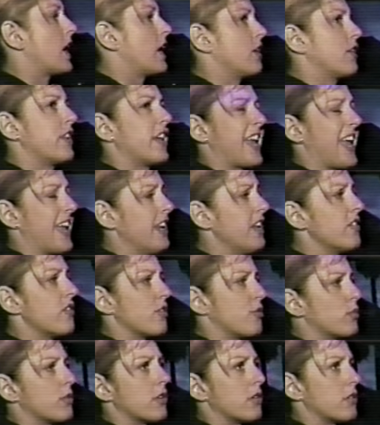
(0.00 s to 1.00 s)
I don't think any of
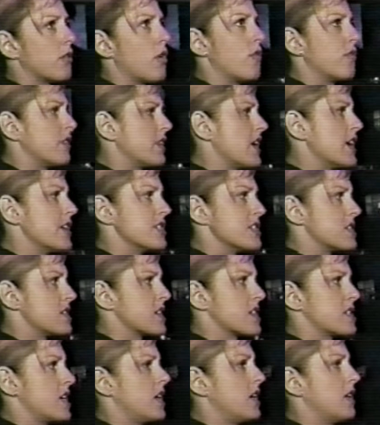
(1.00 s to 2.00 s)
them were over the age of
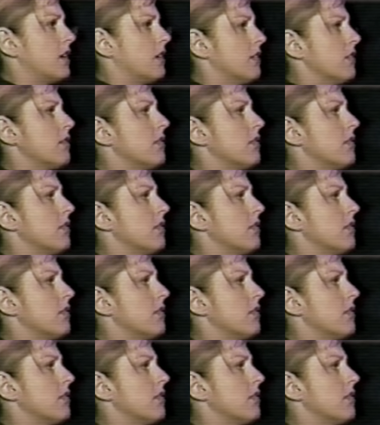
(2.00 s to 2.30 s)
16.